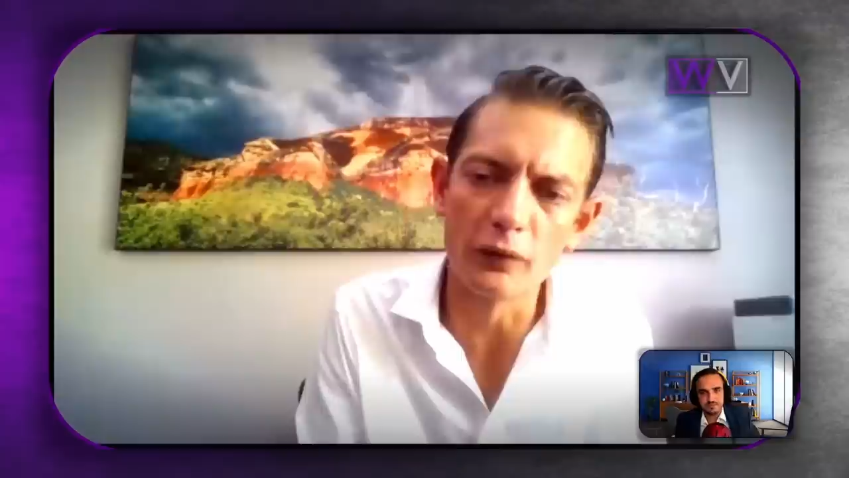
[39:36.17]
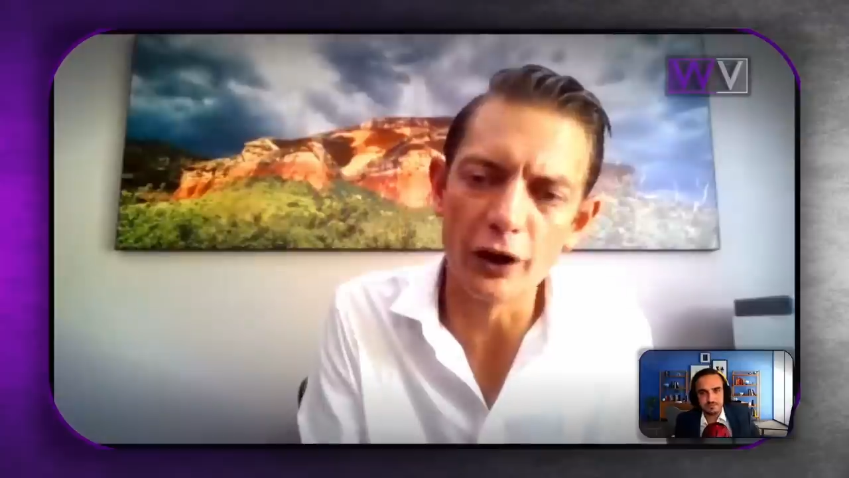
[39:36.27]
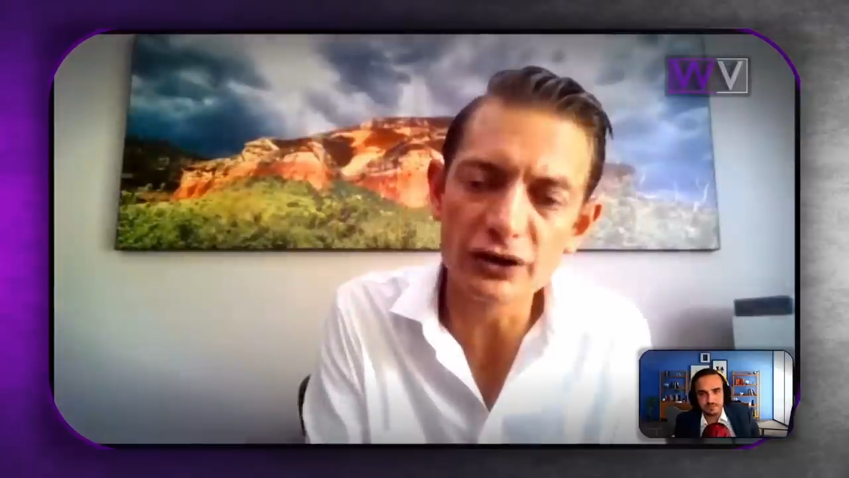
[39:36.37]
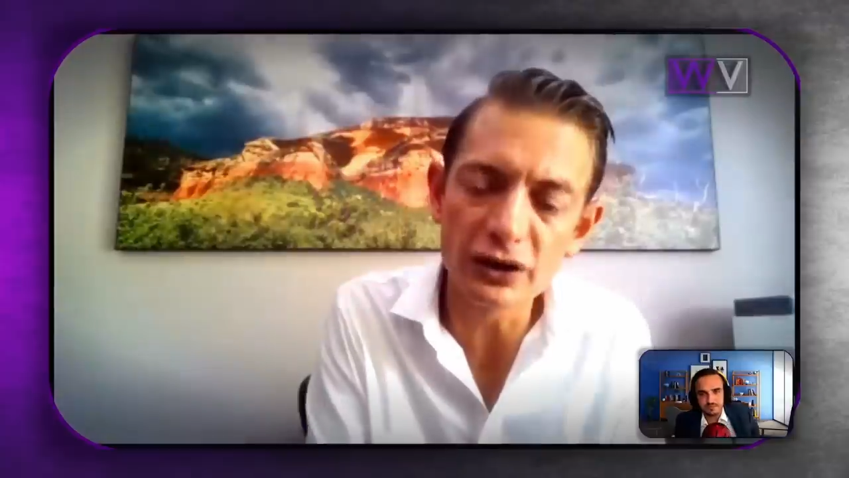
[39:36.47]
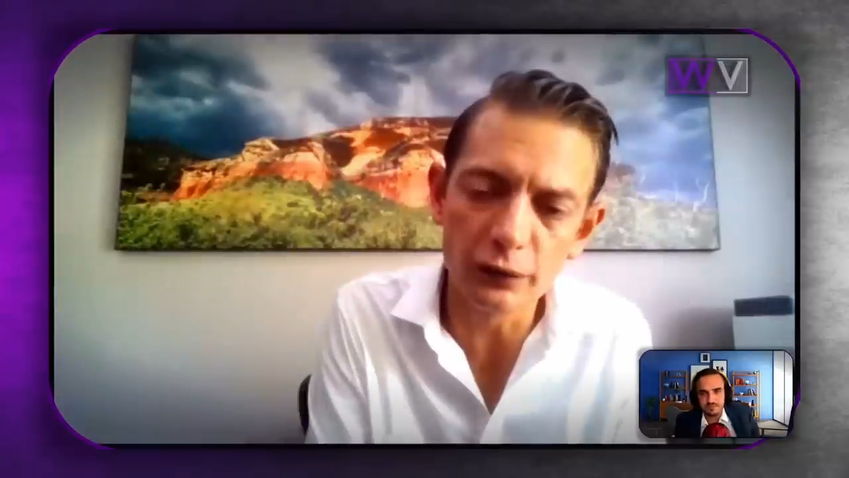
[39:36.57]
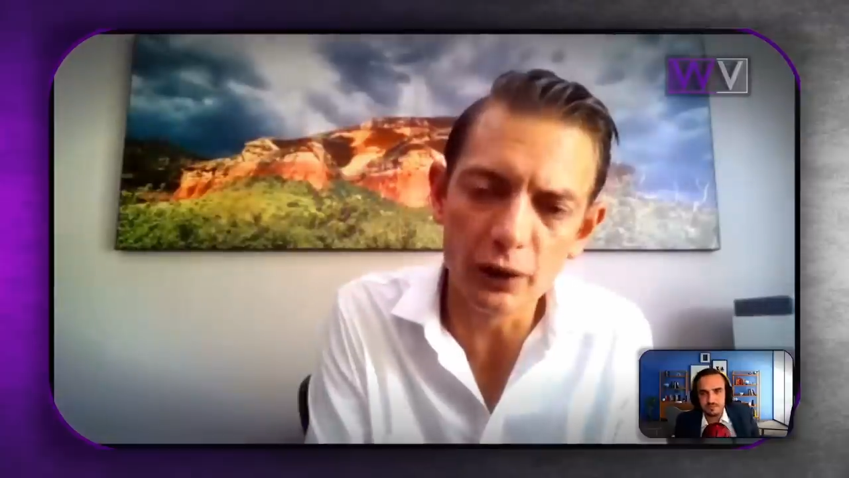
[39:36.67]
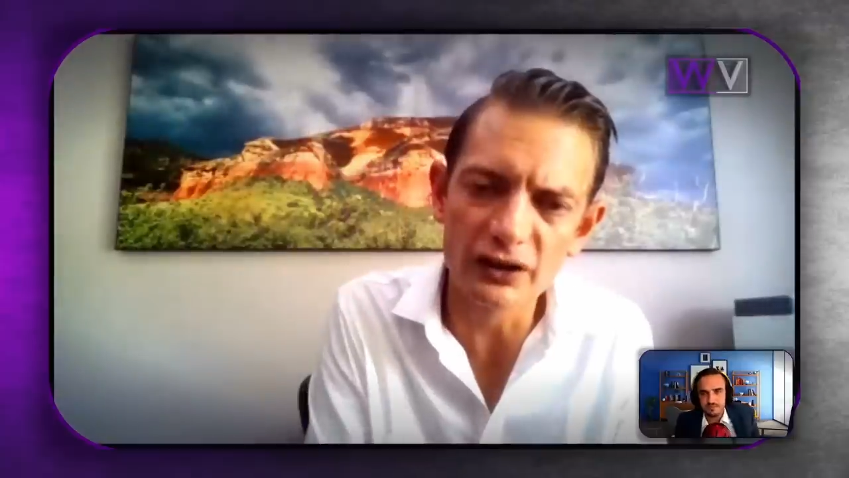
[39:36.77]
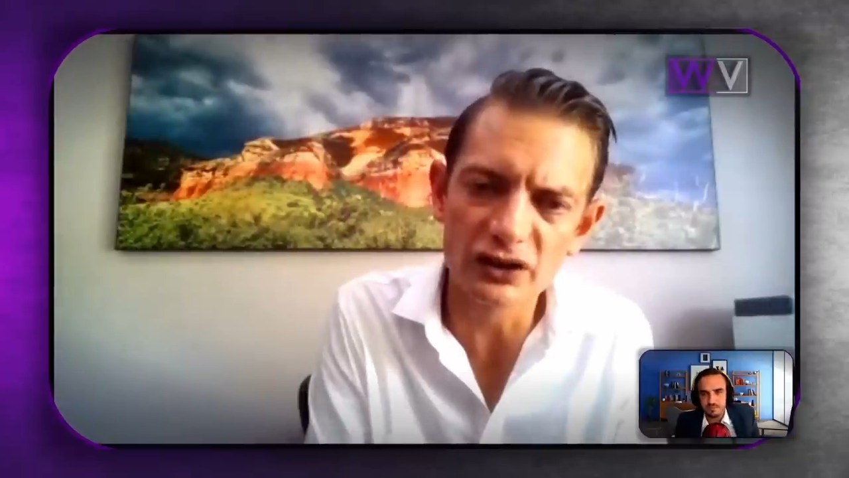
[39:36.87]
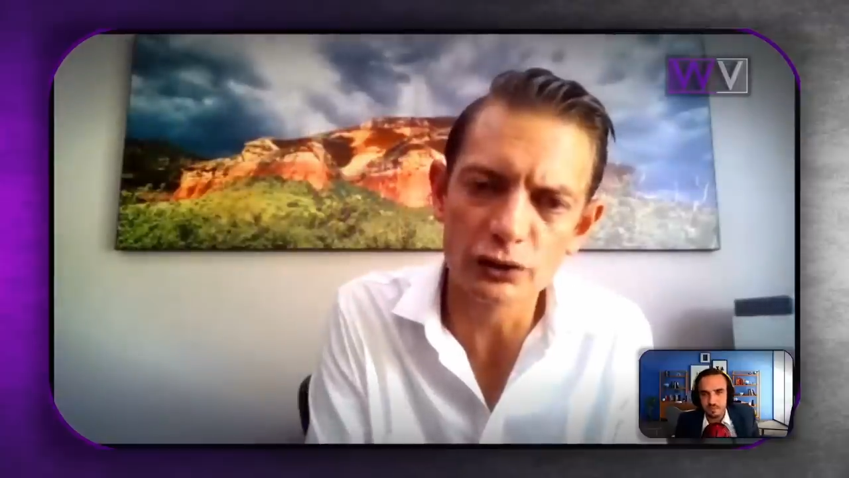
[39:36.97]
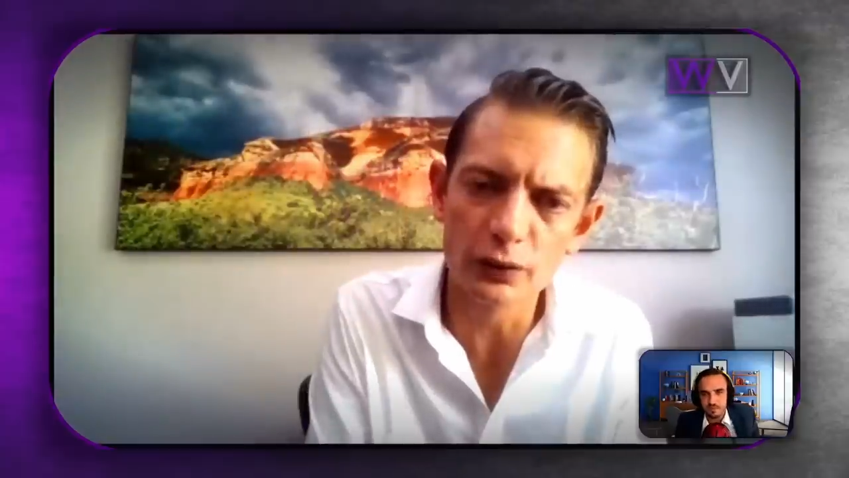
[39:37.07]
voted for
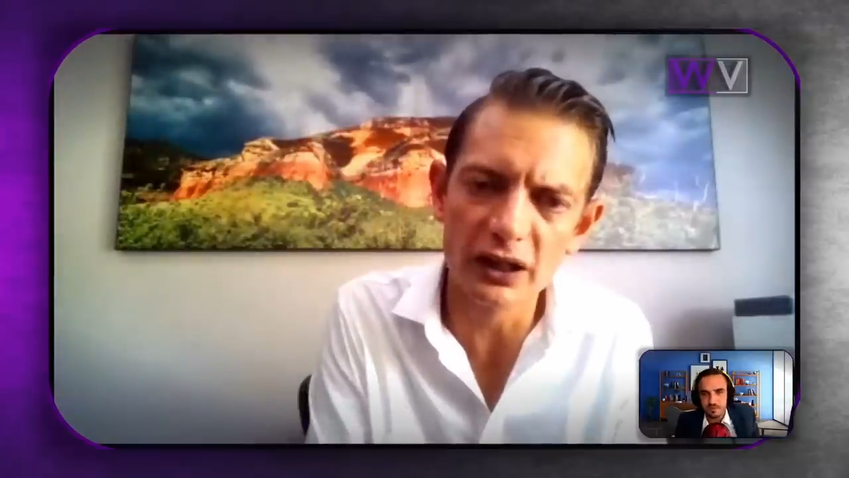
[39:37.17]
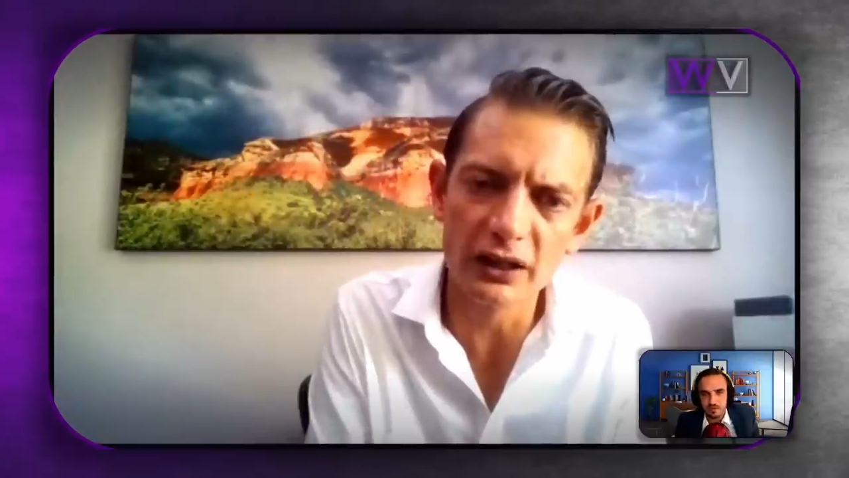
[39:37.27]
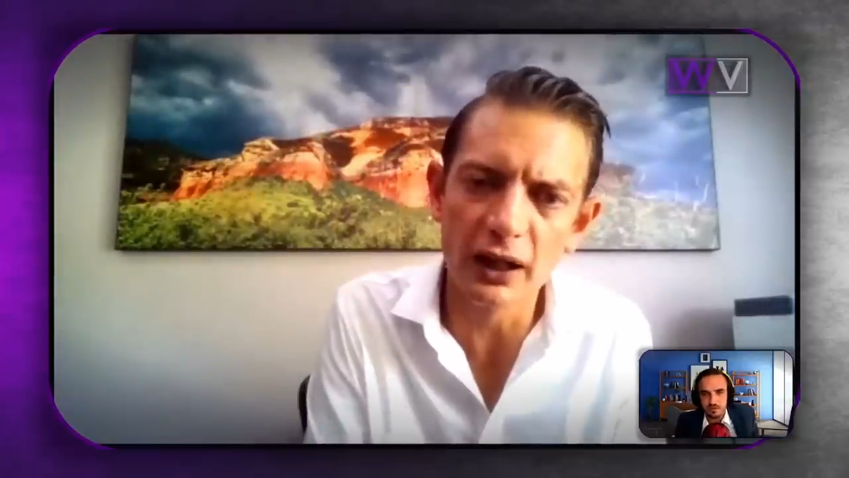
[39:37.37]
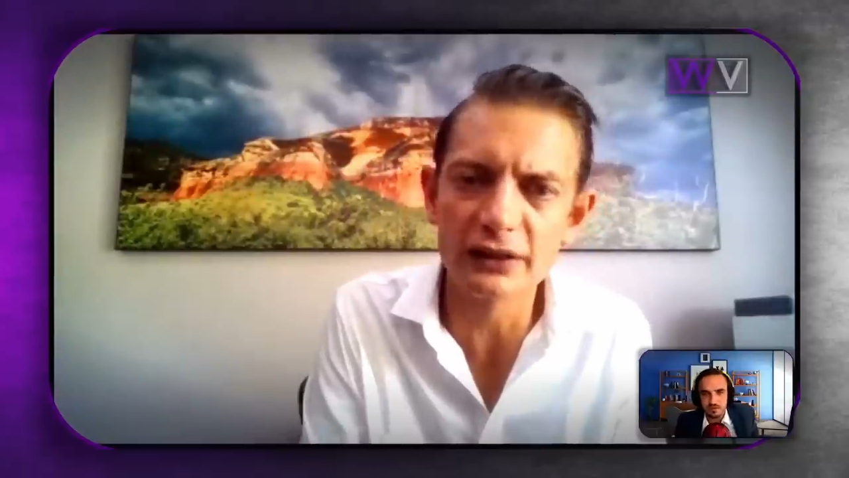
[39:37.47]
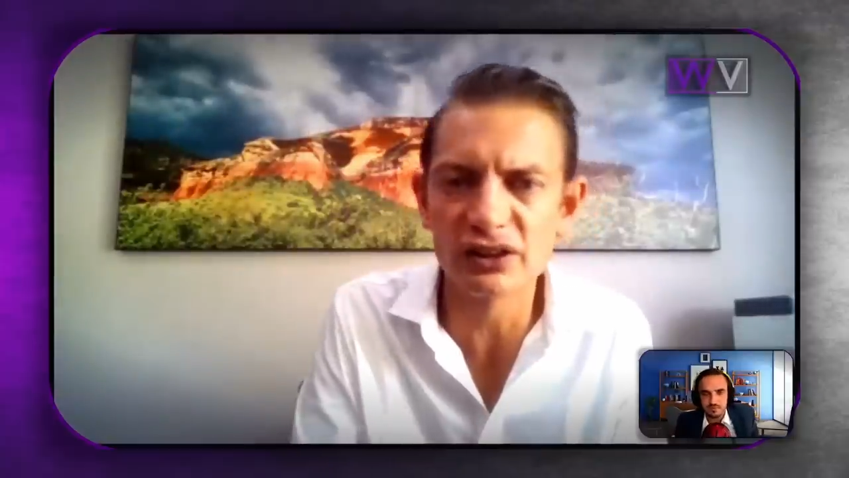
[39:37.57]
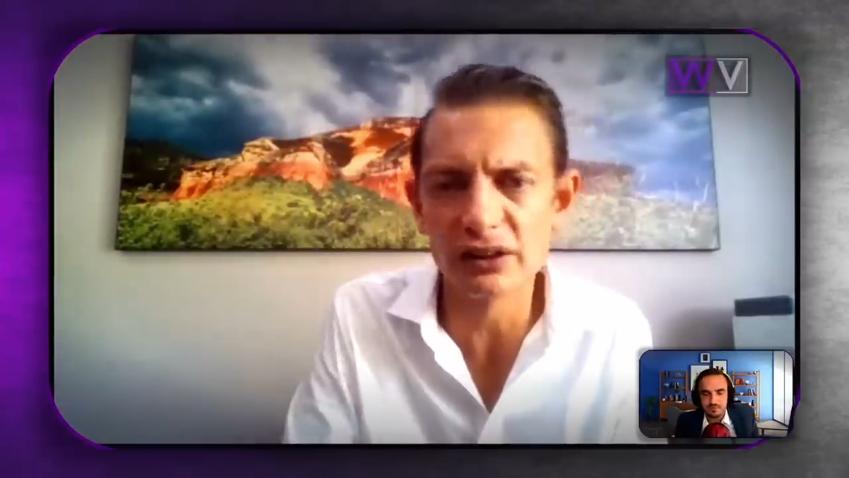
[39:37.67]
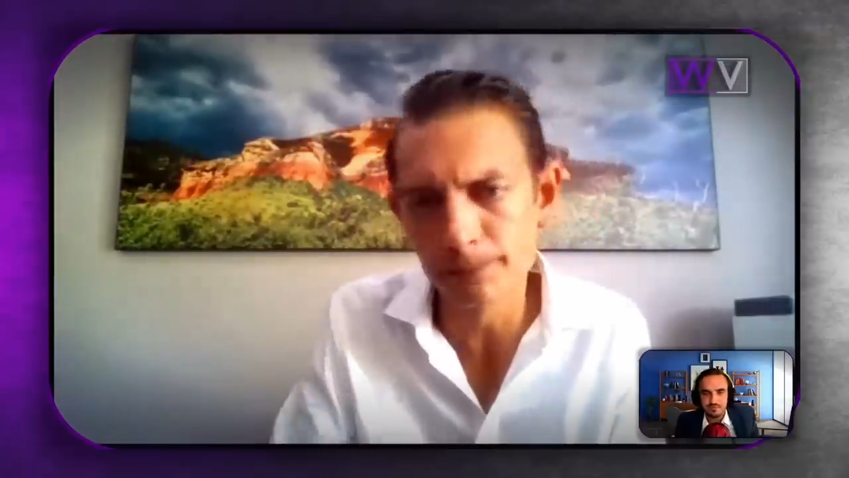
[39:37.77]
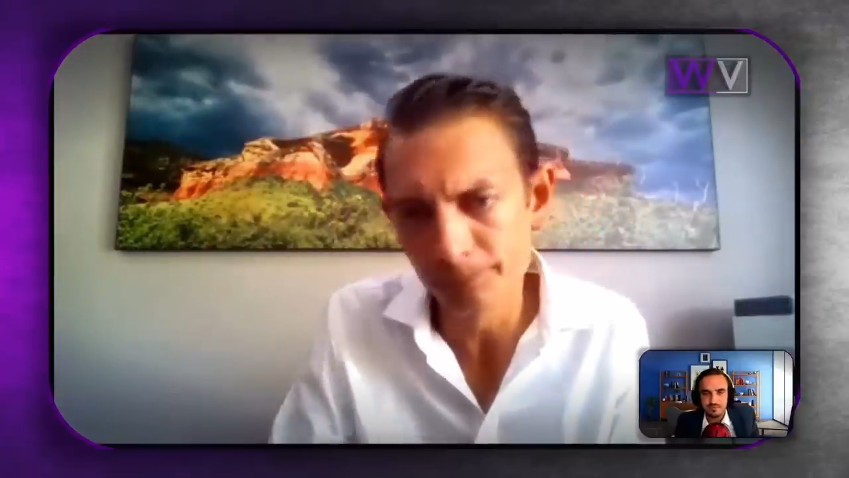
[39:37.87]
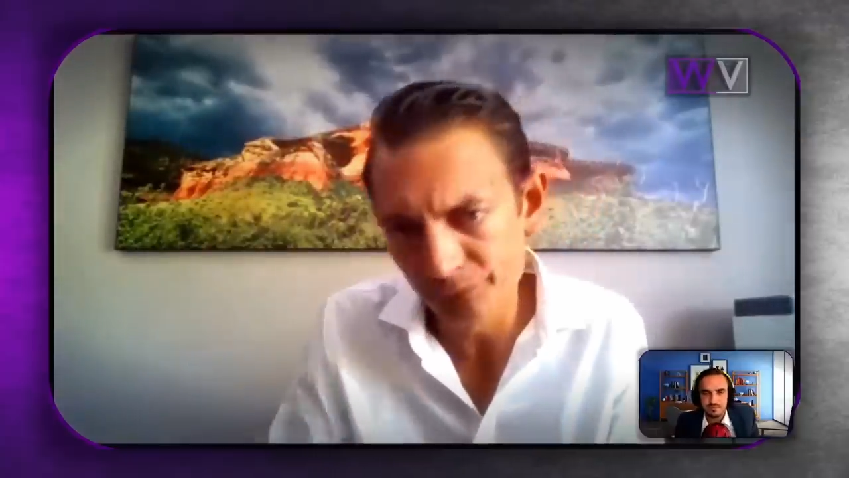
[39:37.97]
us in 2019